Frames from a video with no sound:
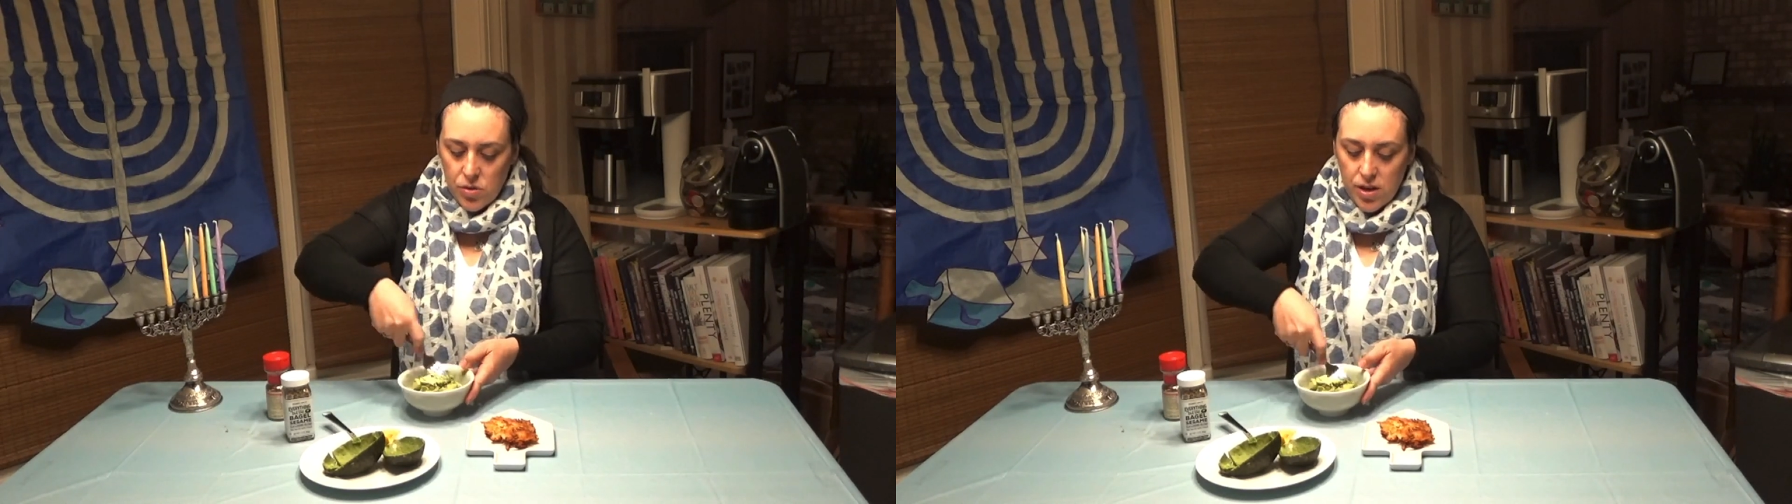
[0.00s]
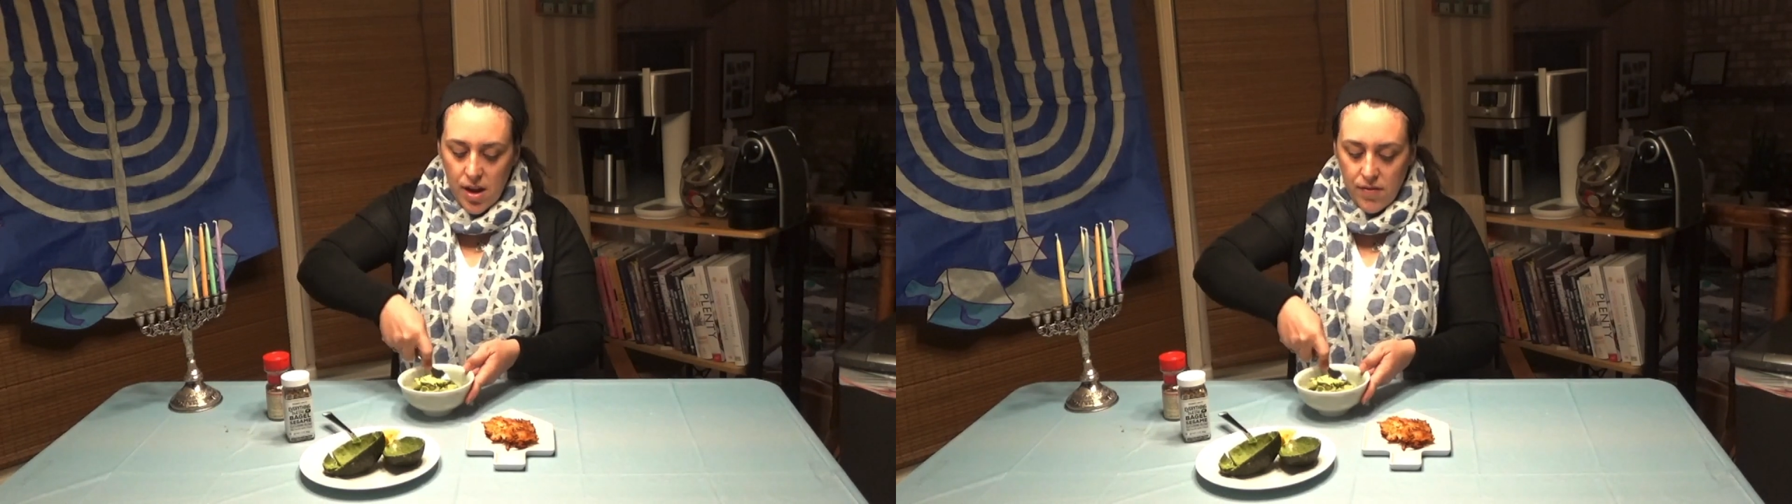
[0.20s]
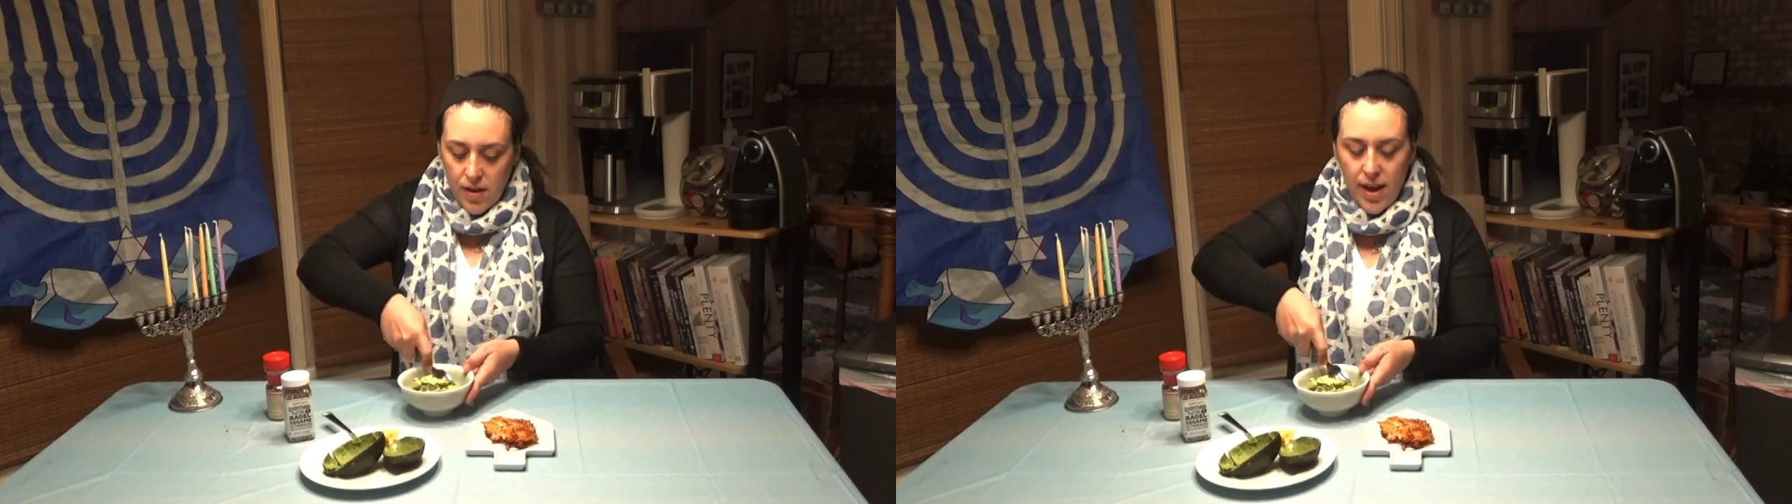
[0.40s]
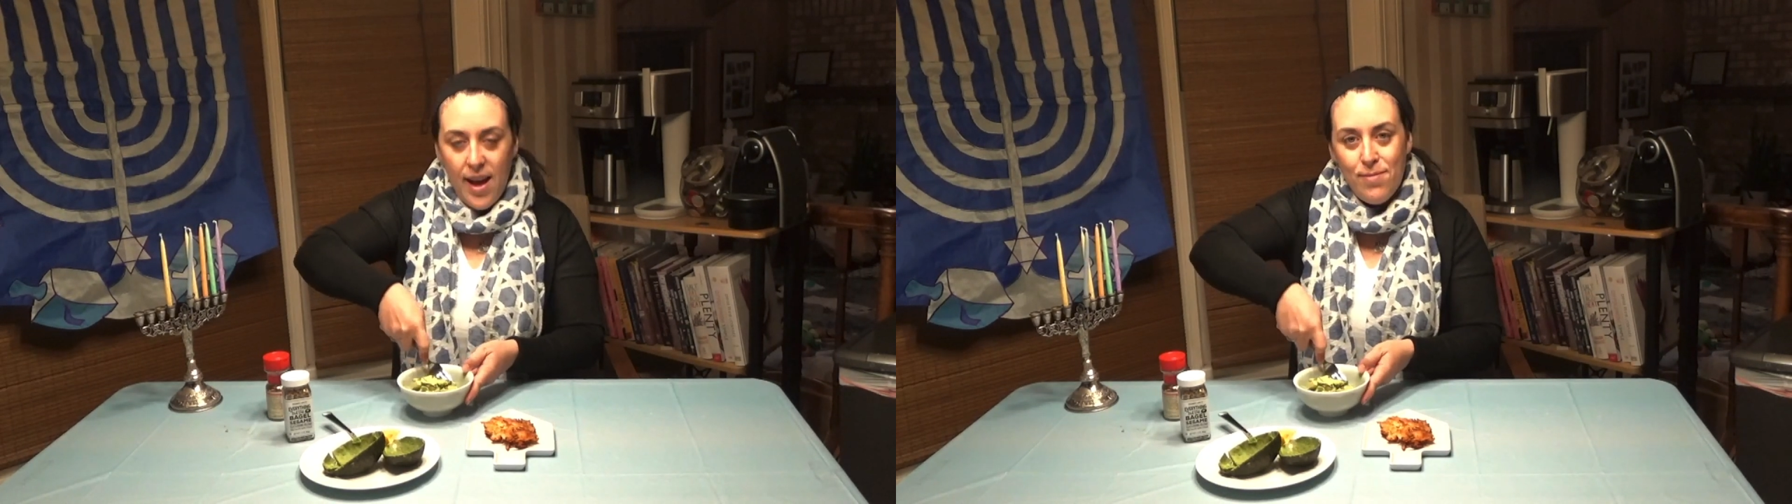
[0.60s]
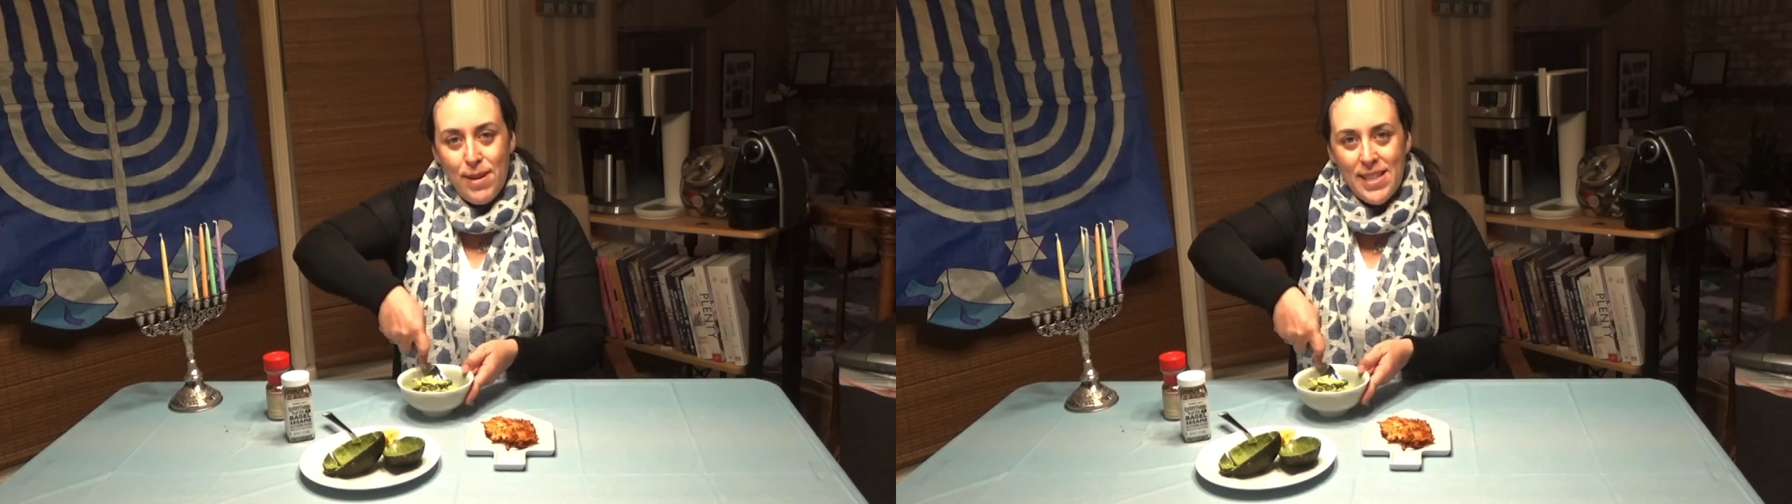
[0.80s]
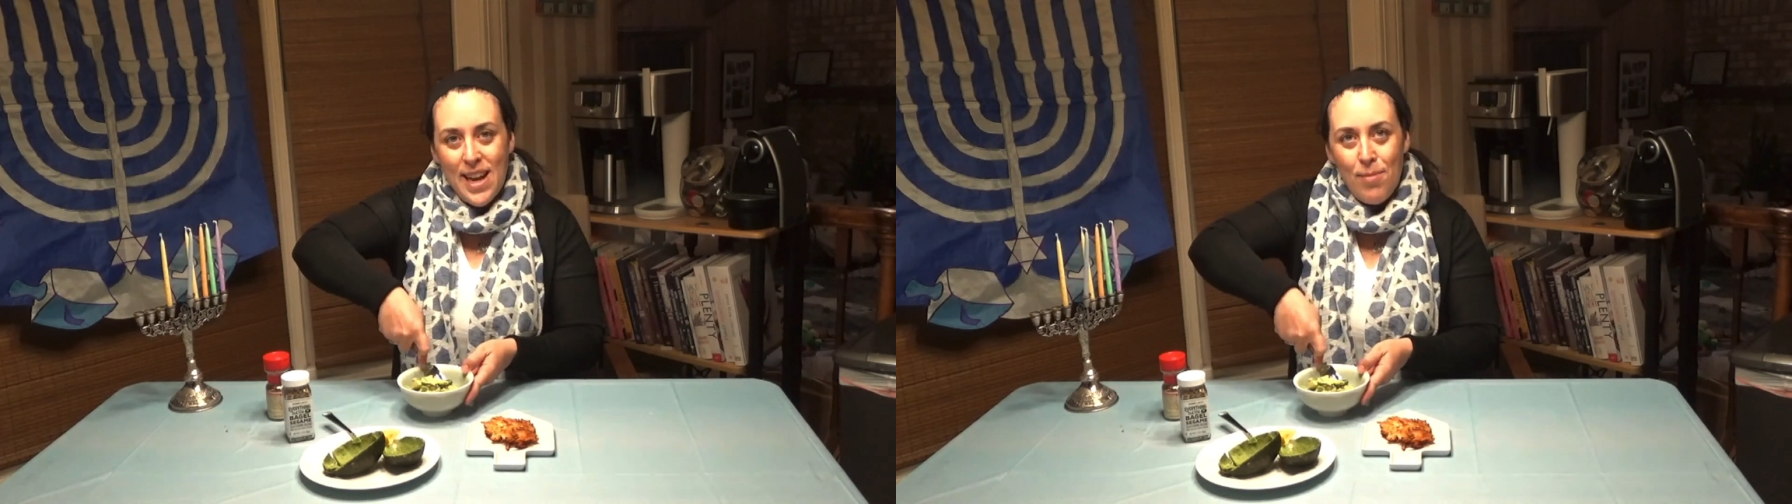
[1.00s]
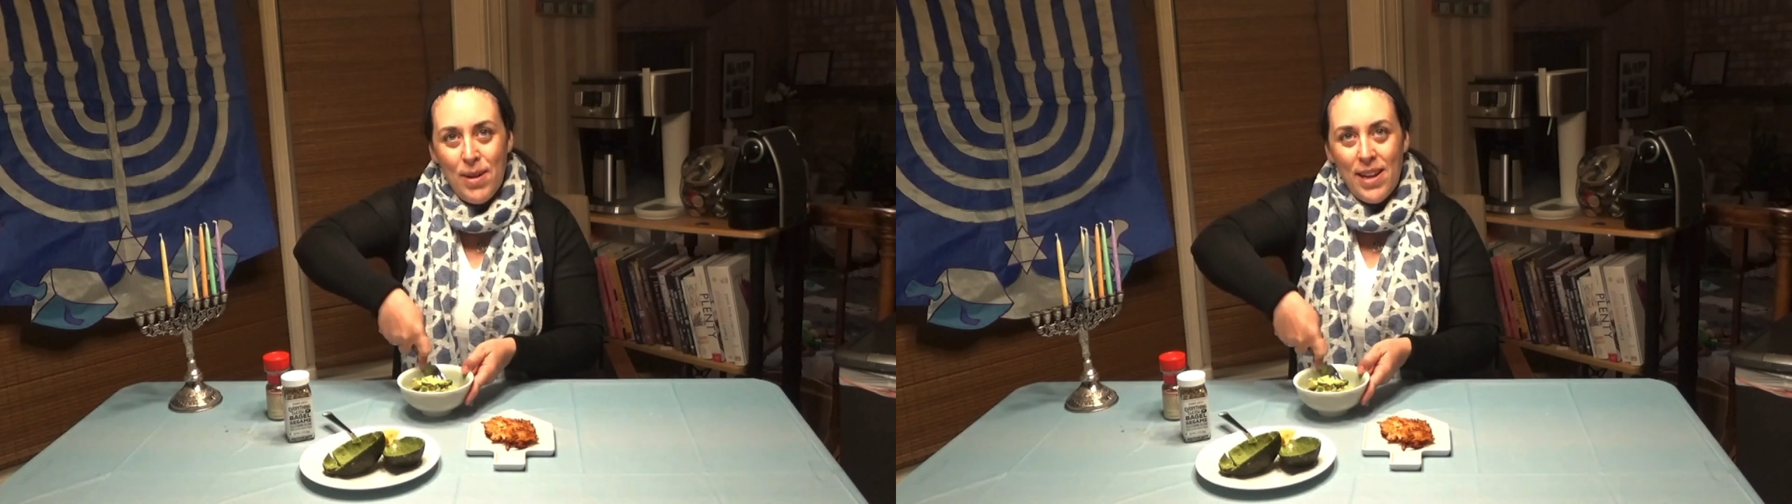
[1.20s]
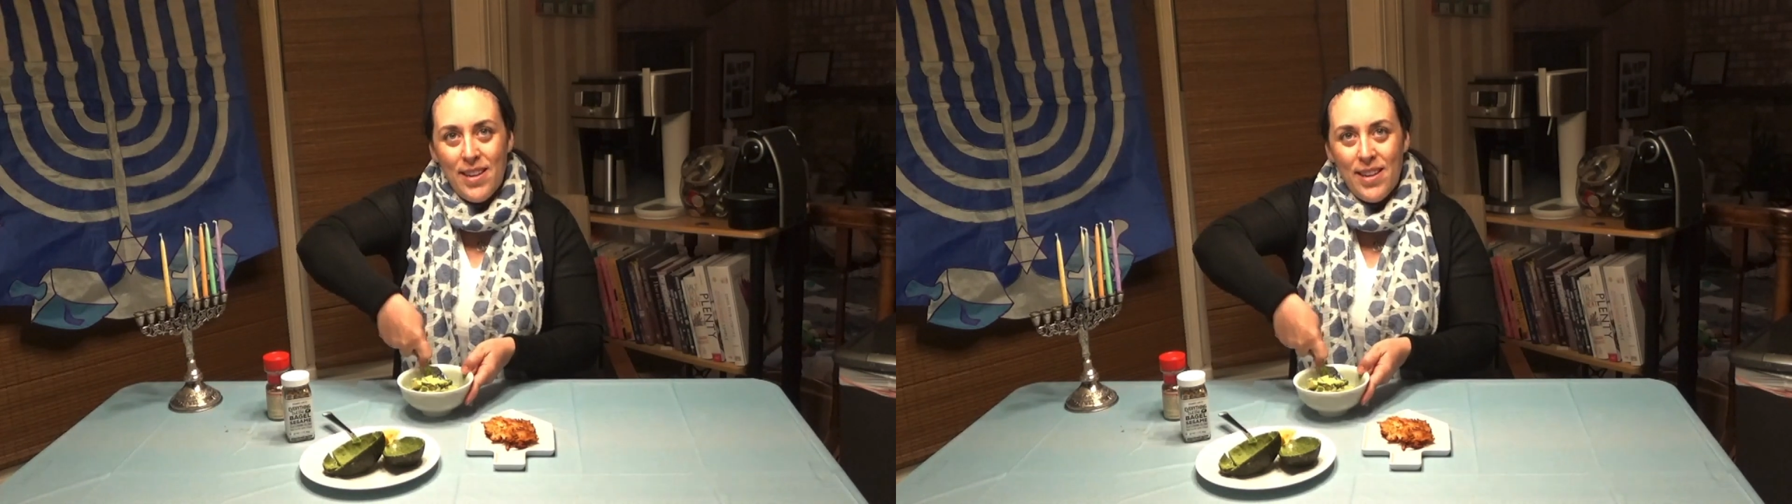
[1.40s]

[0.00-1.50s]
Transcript: enough I'll have my topping.